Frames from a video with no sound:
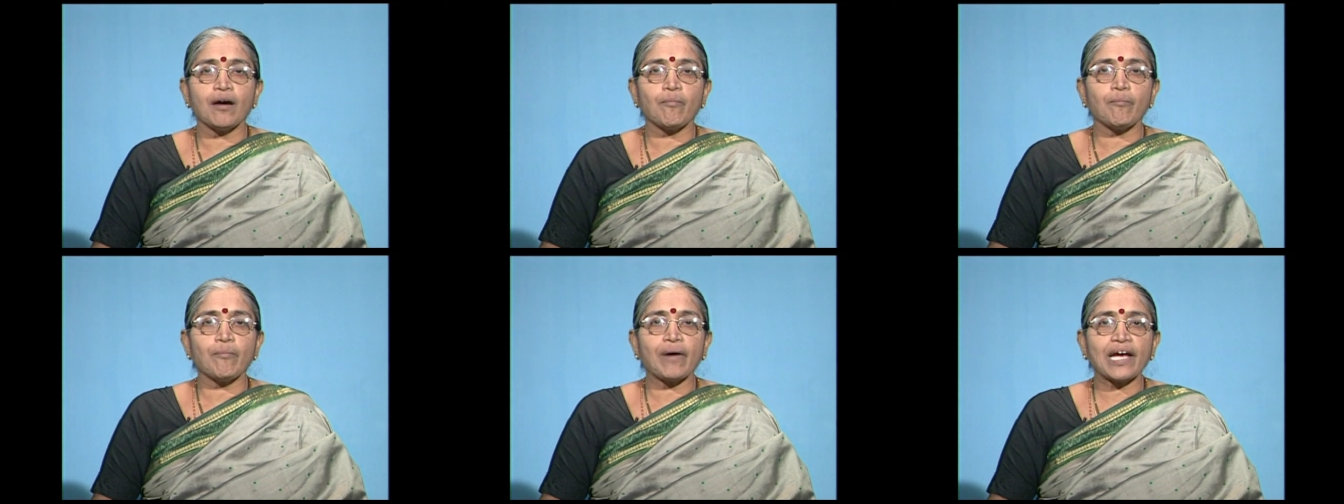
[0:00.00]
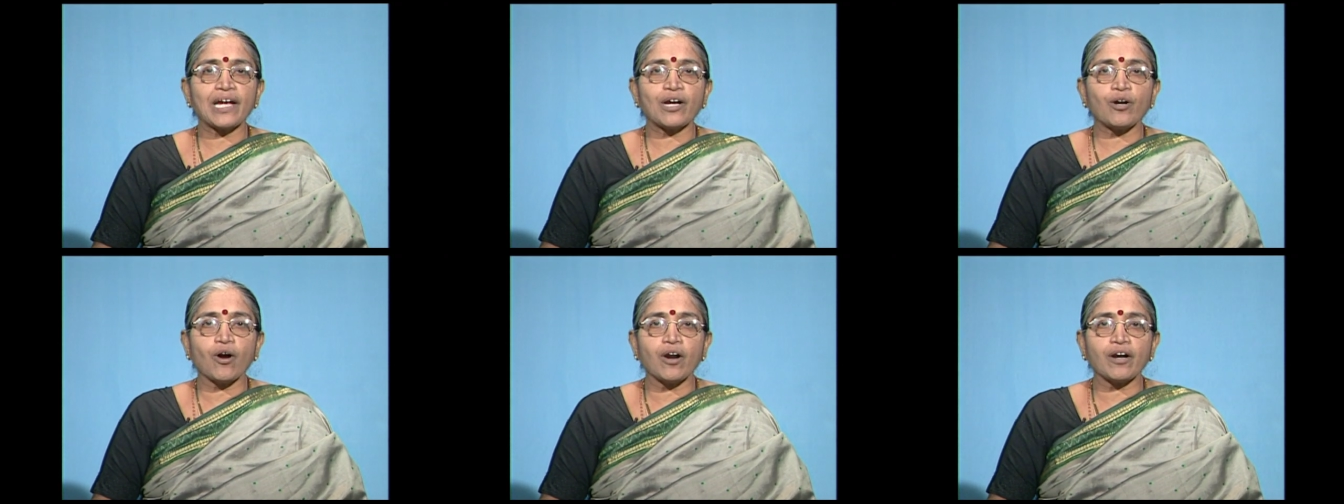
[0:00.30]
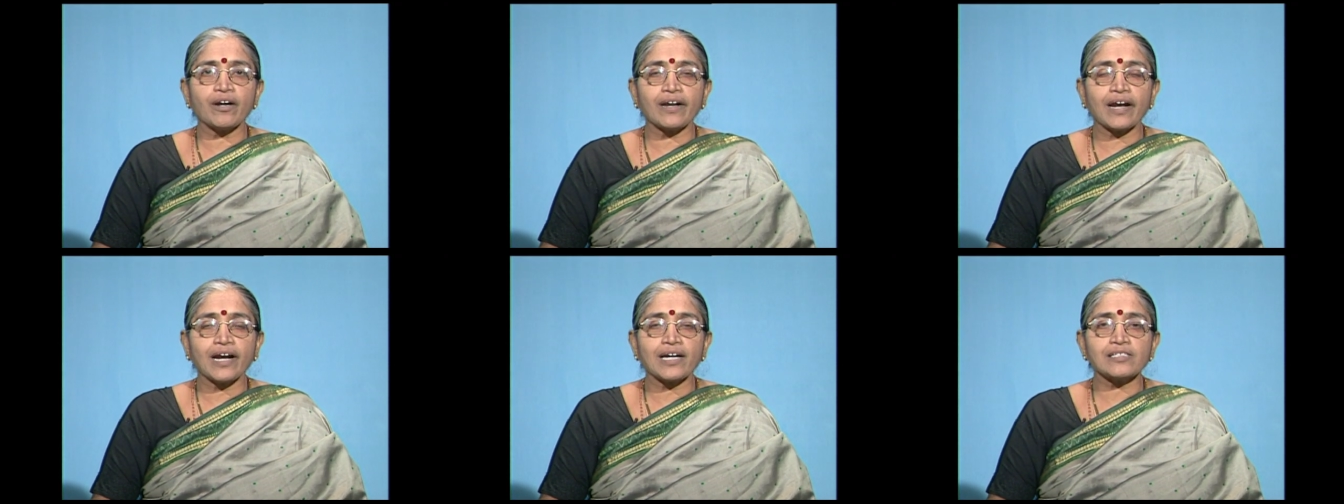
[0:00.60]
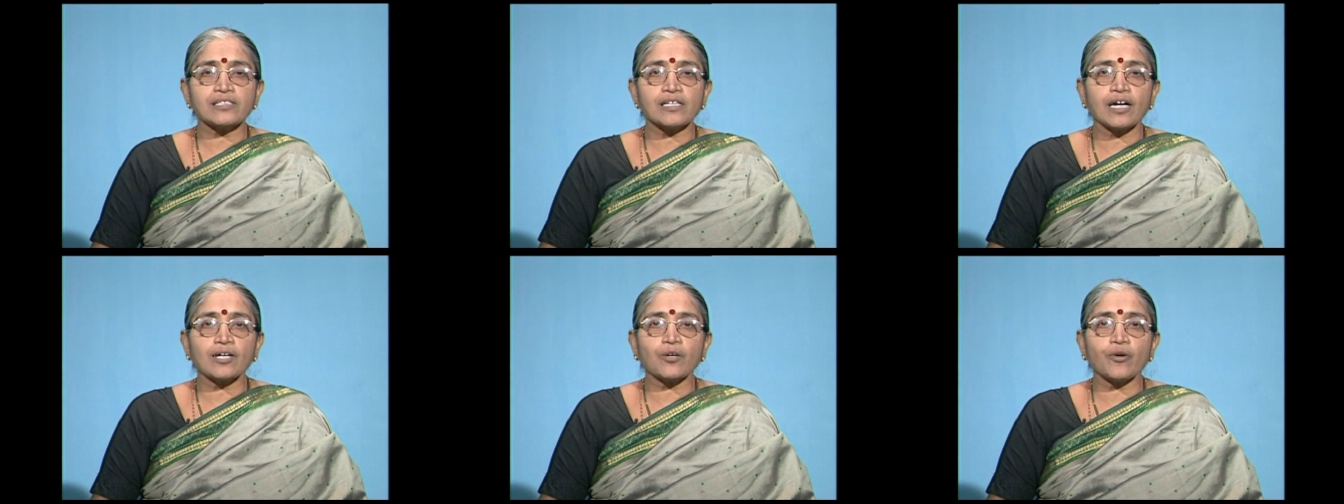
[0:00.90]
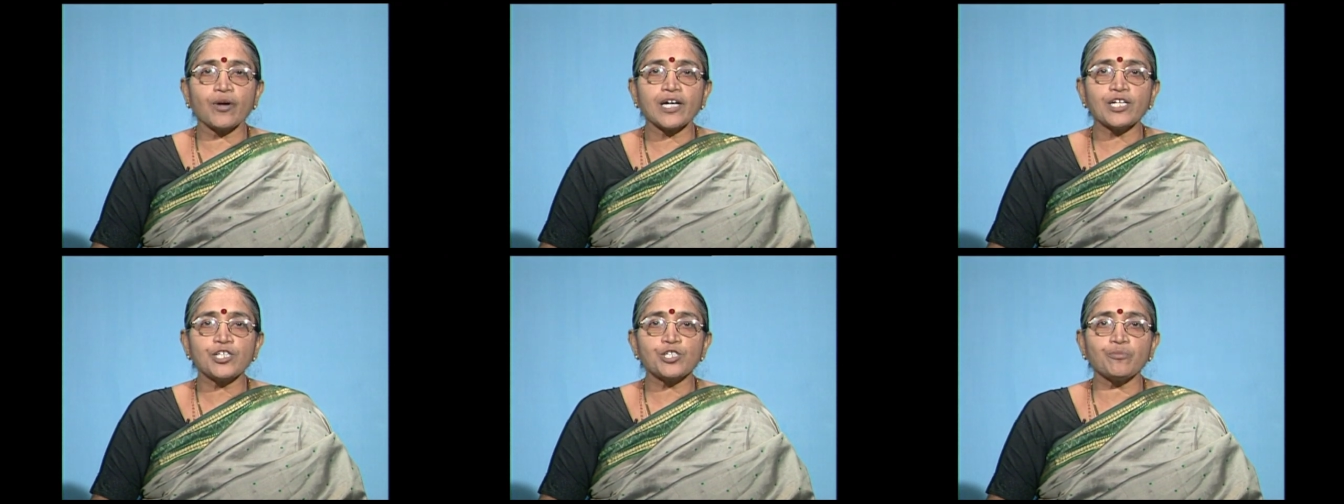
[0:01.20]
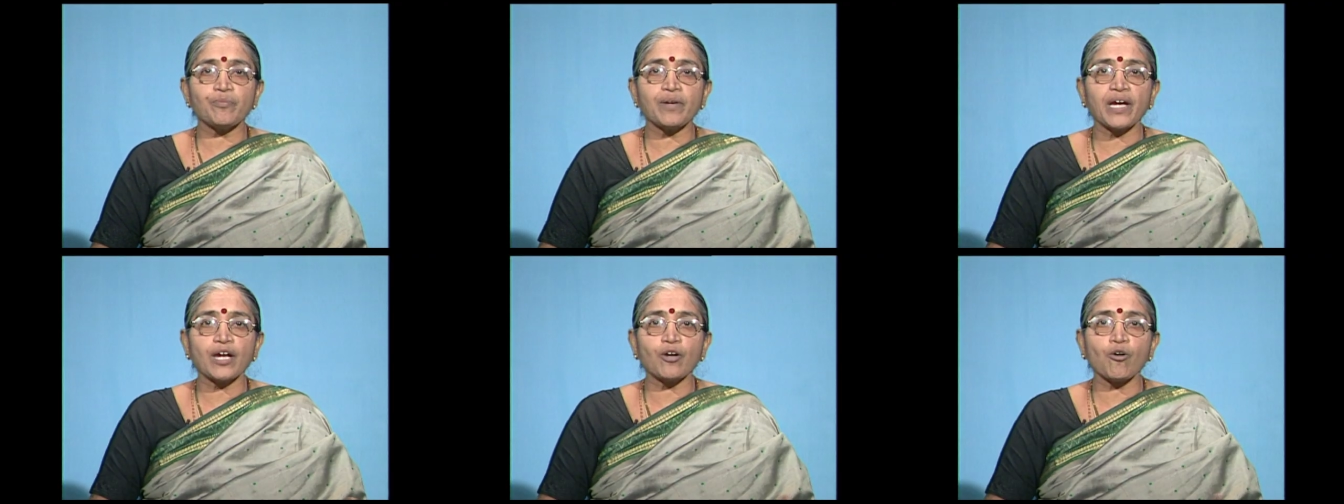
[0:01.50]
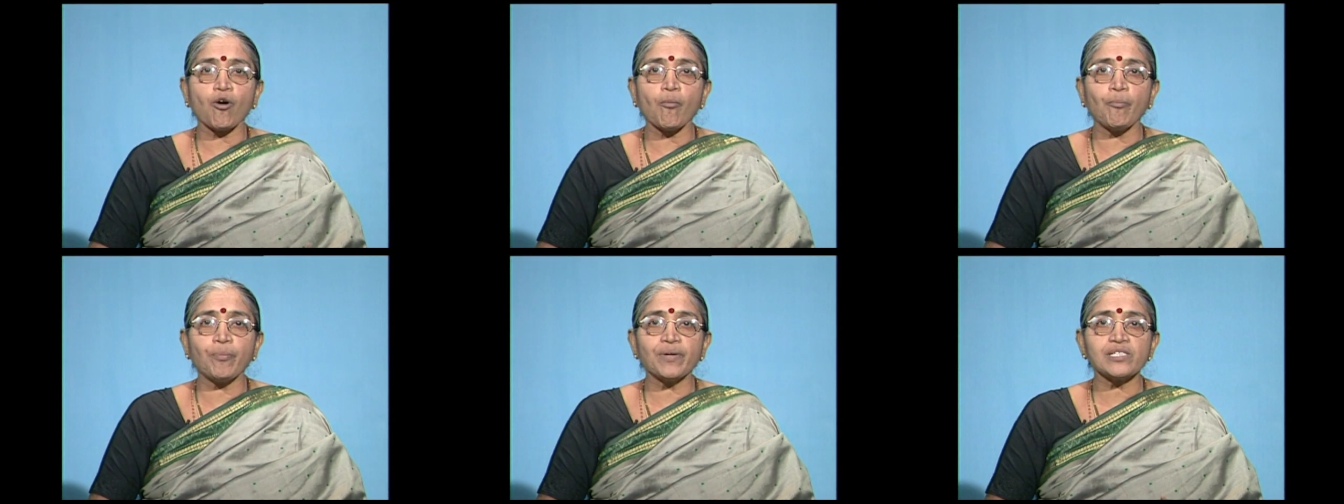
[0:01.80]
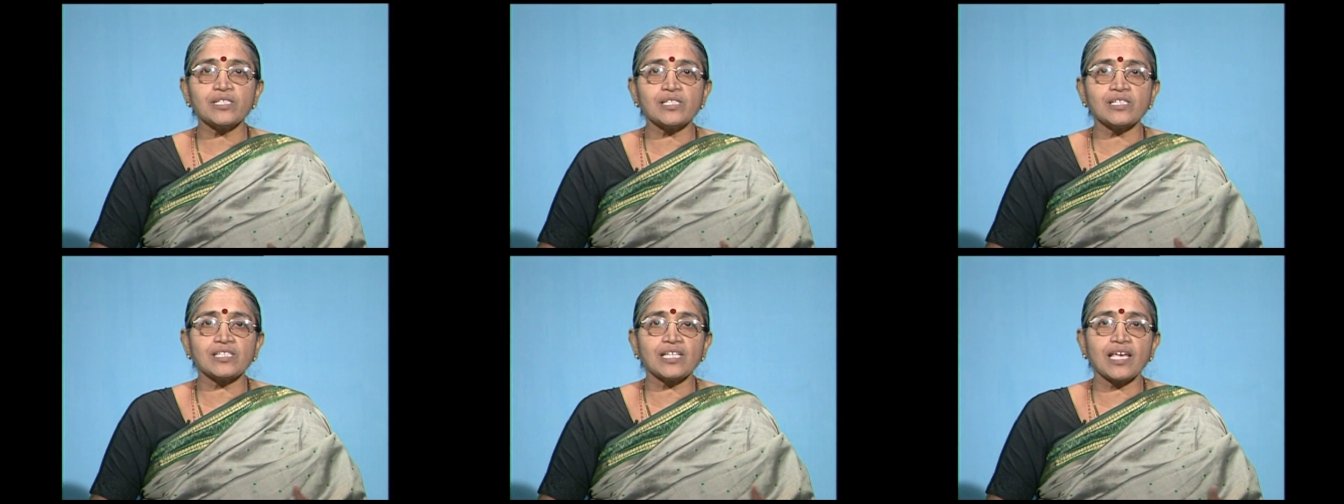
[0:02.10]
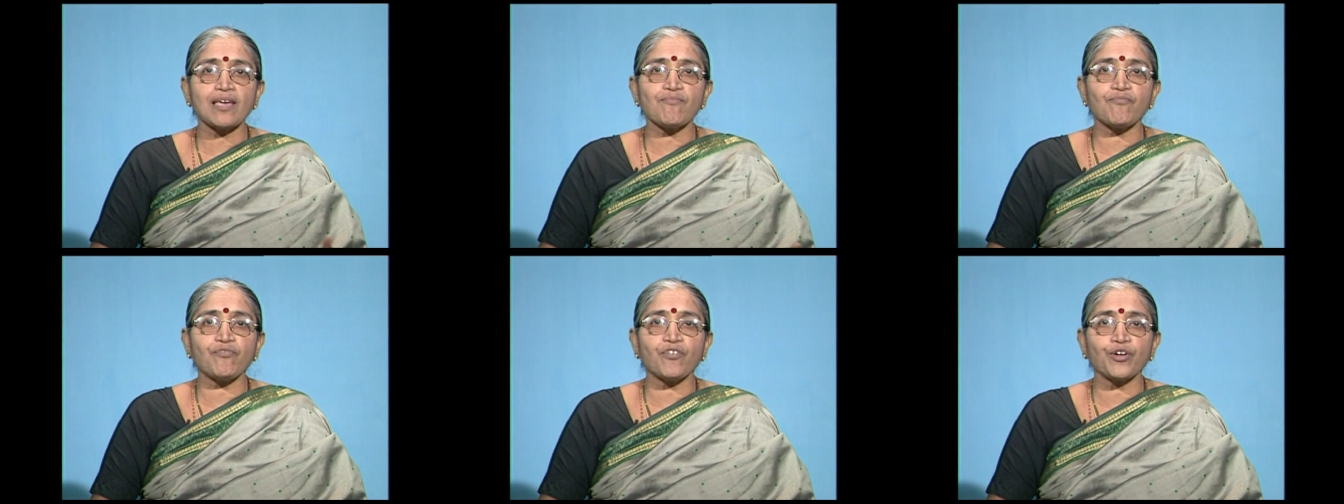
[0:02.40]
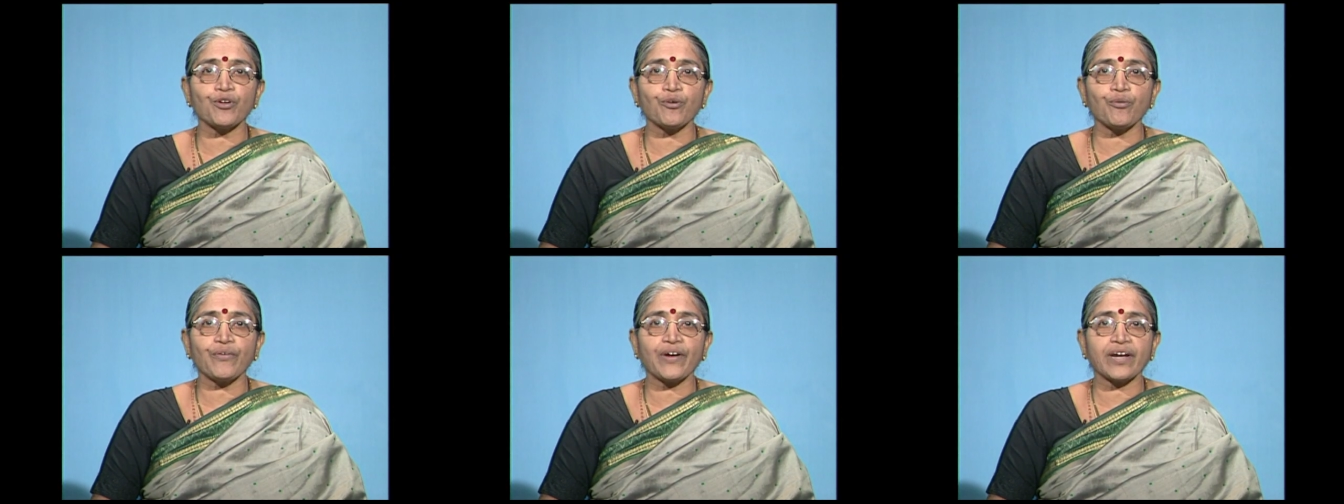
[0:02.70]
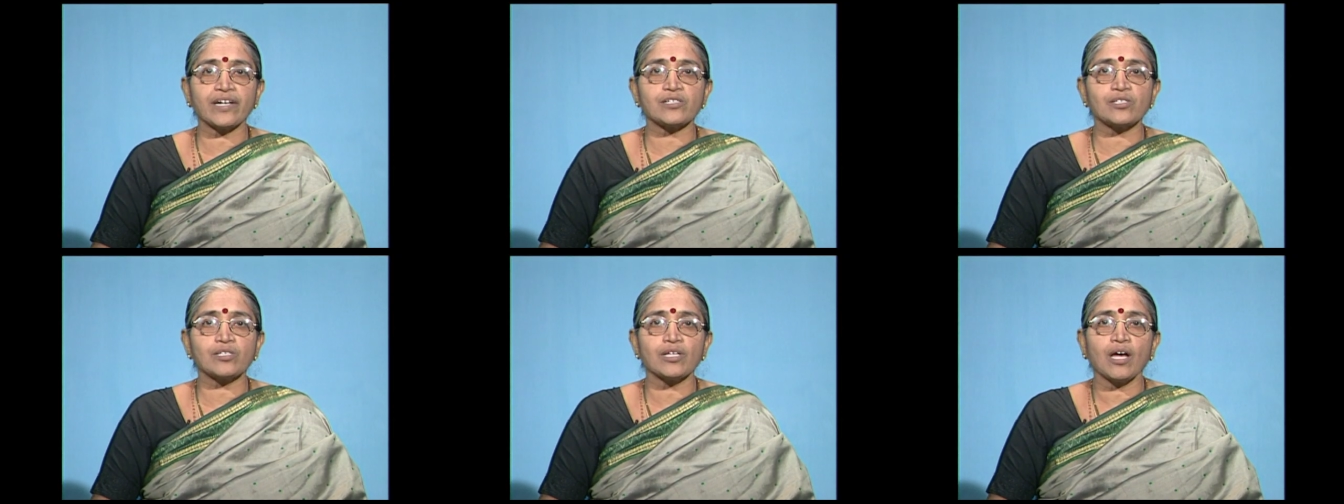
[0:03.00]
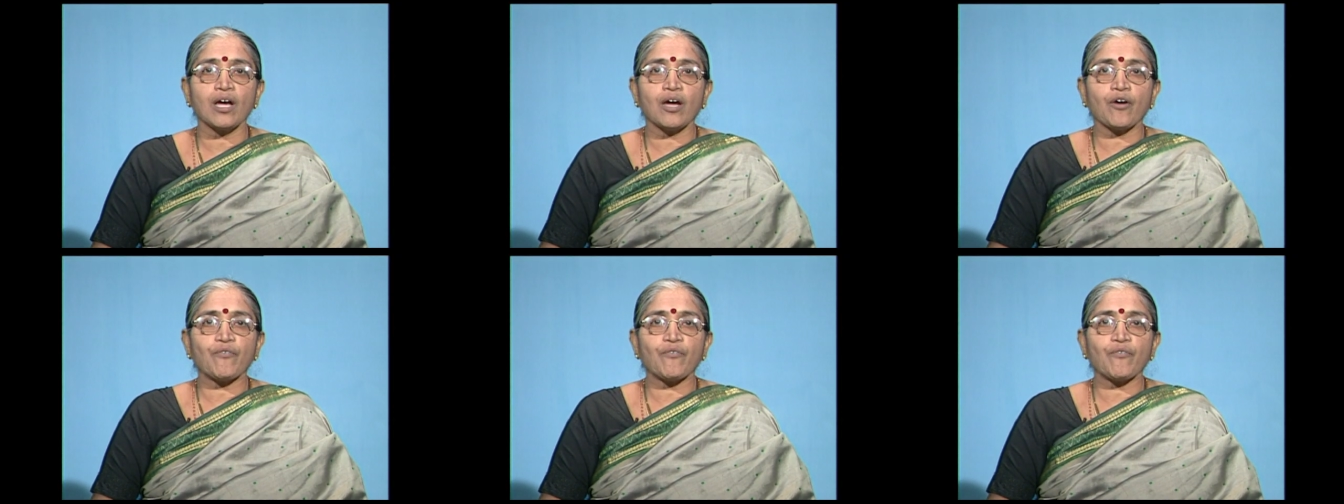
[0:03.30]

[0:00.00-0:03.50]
My contacts are going to be an open sesame for you kids